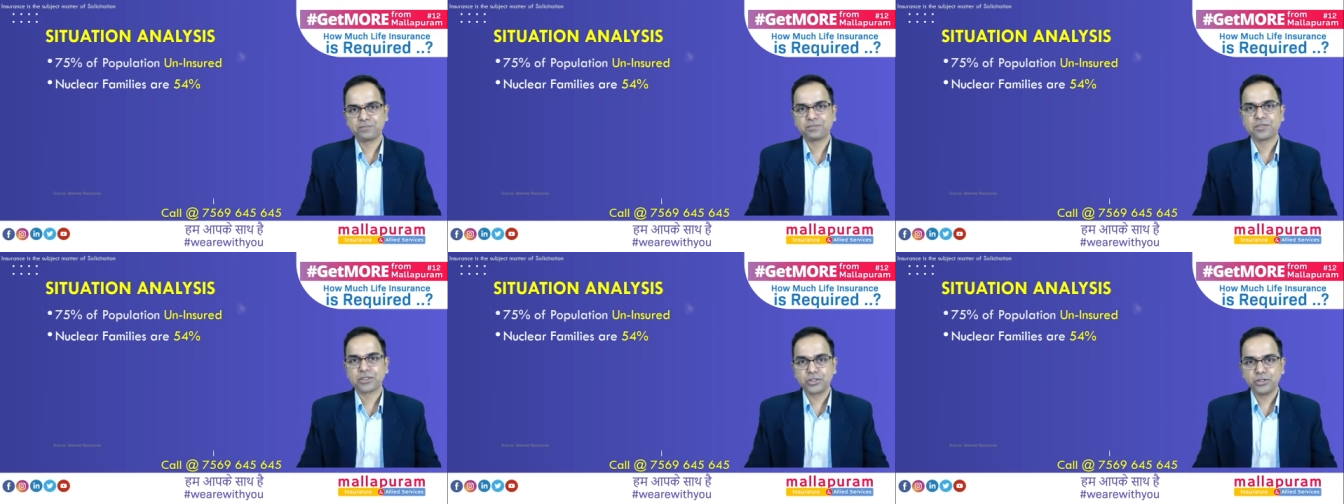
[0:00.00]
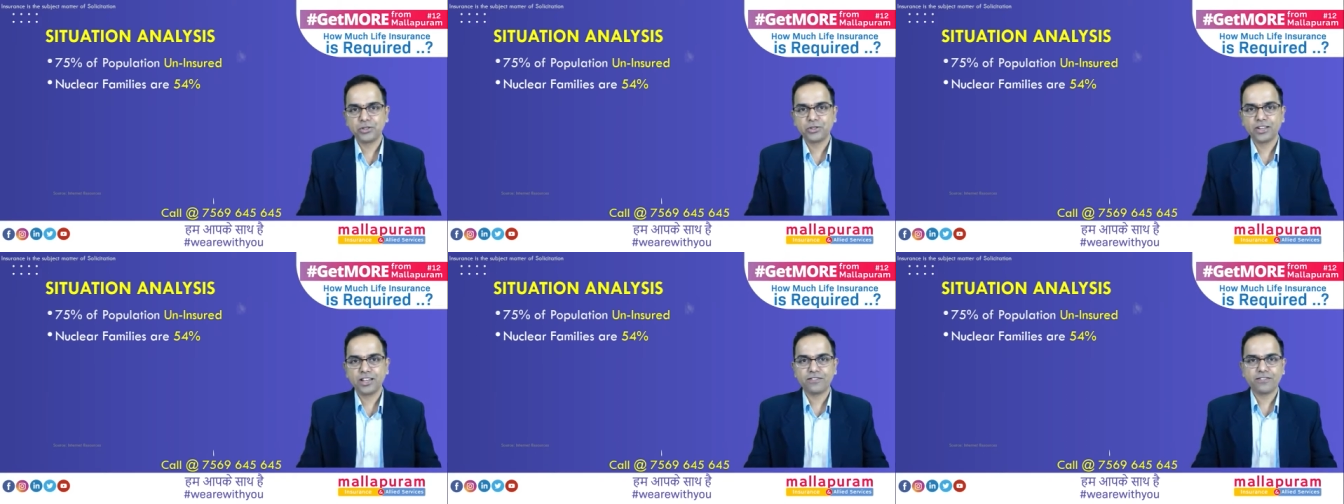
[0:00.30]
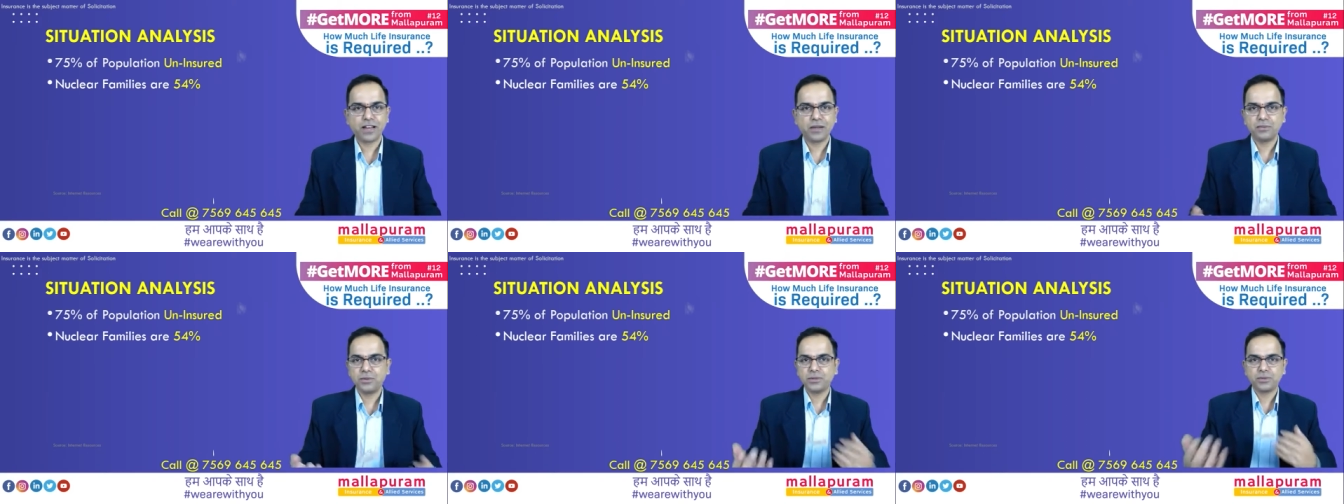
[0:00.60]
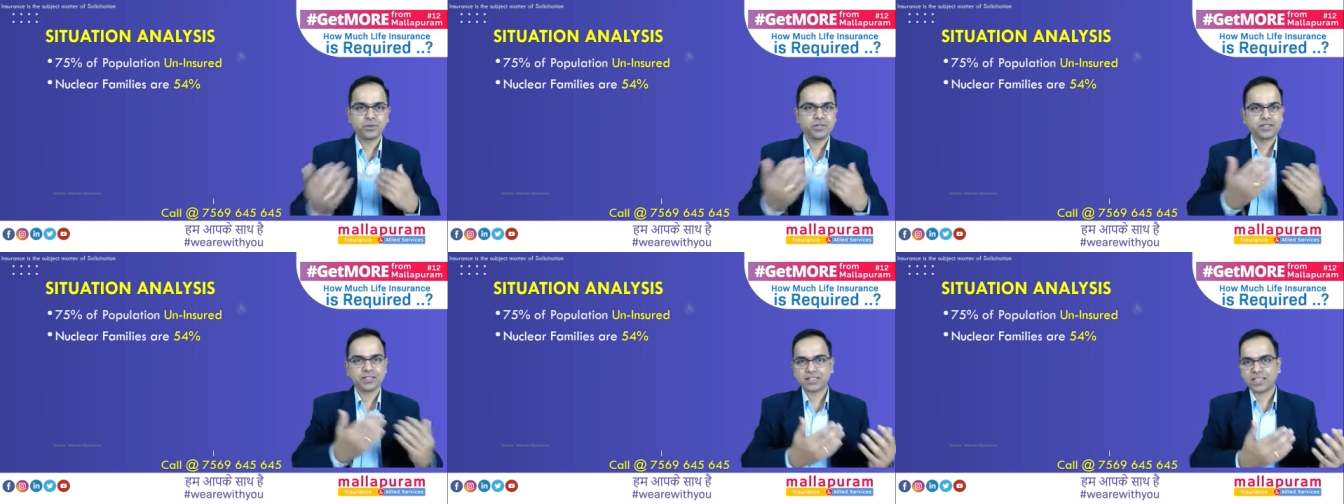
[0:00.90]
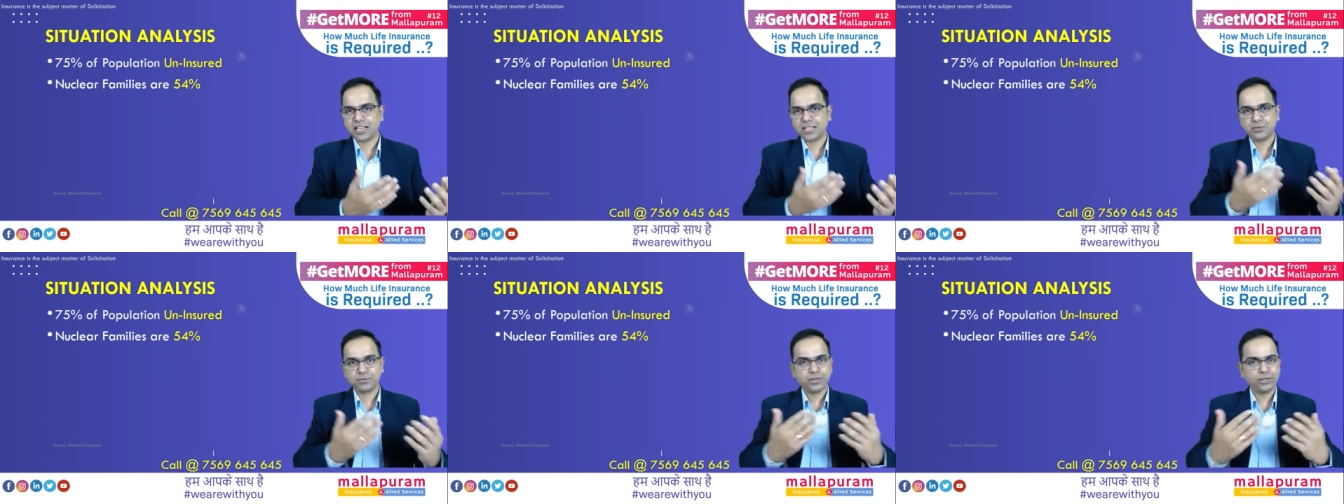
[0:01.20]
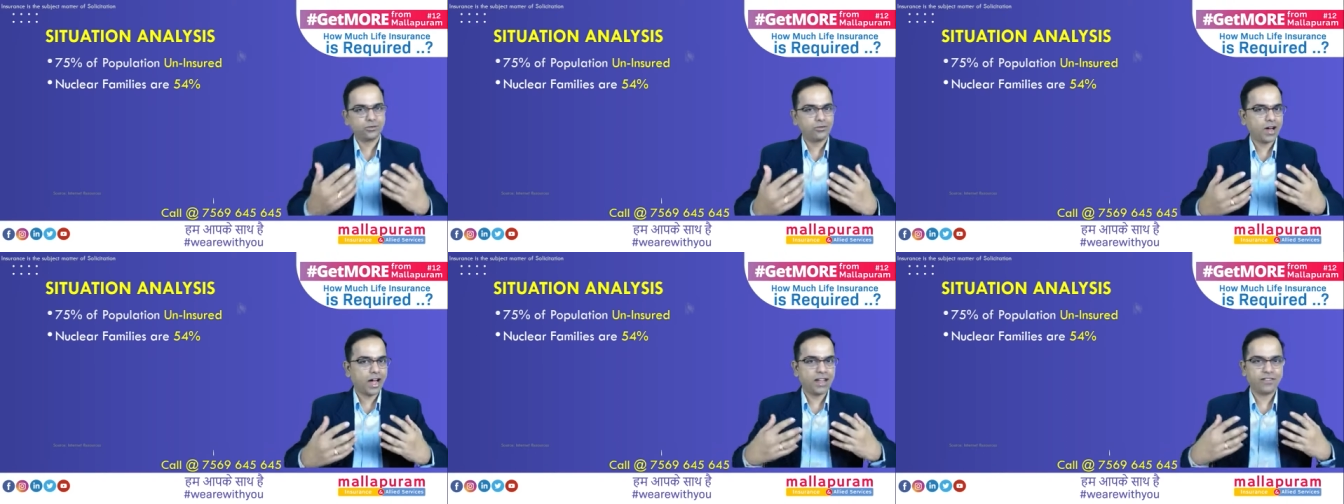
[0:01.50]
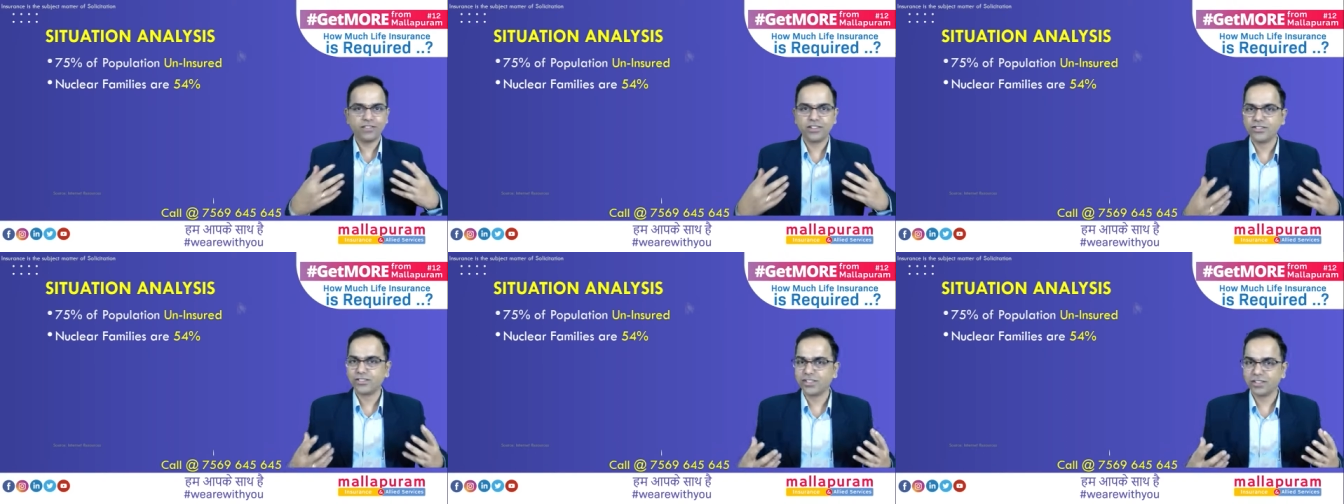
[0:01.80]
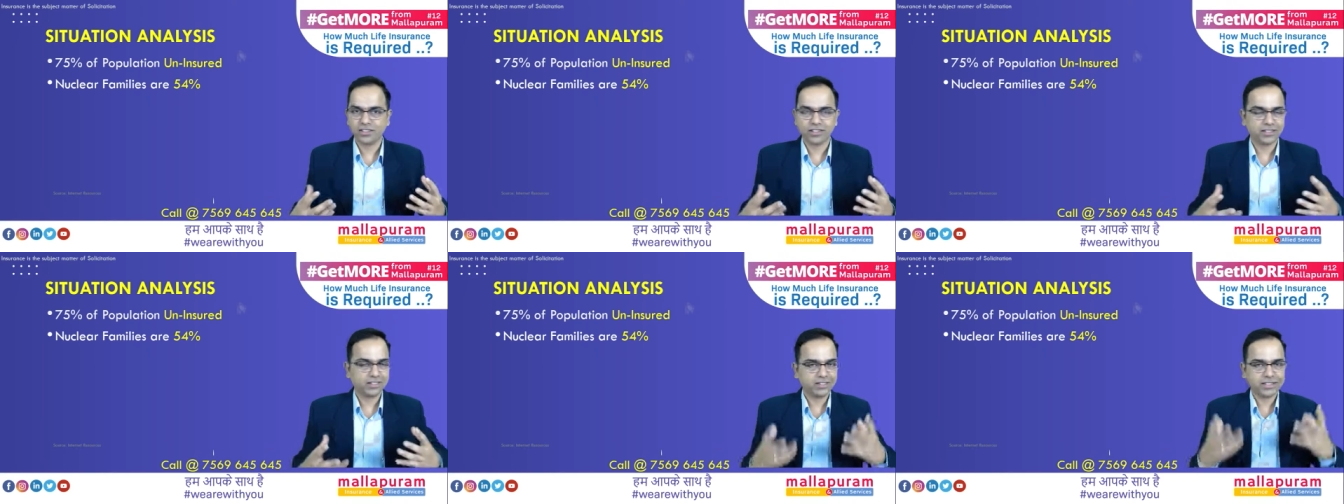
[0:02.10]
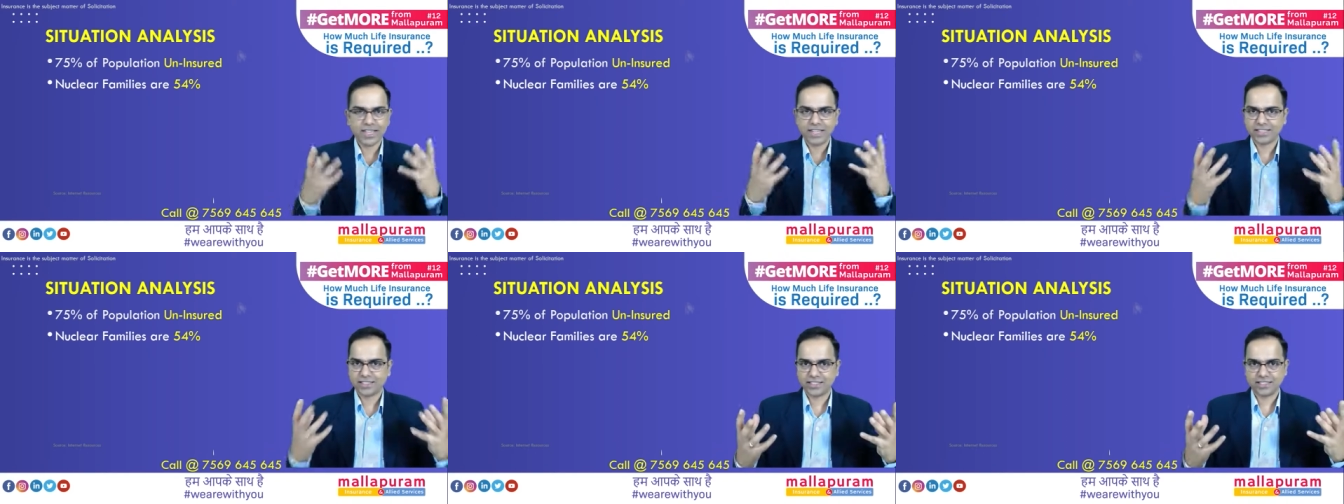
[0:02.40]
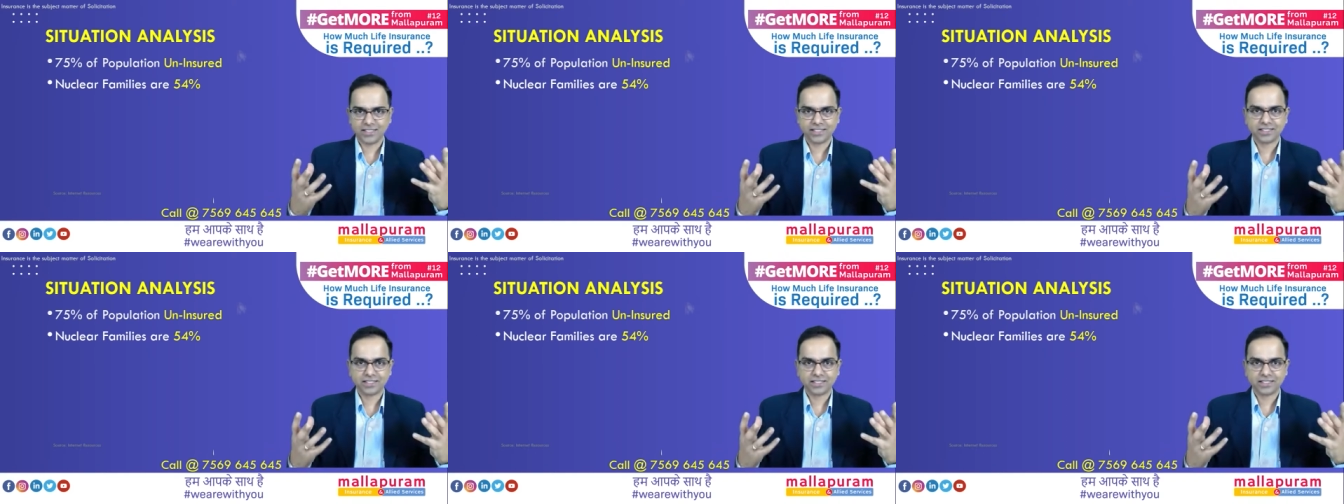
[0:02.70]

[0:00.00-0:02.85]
Nuclear families is husband, wife and children, that's it.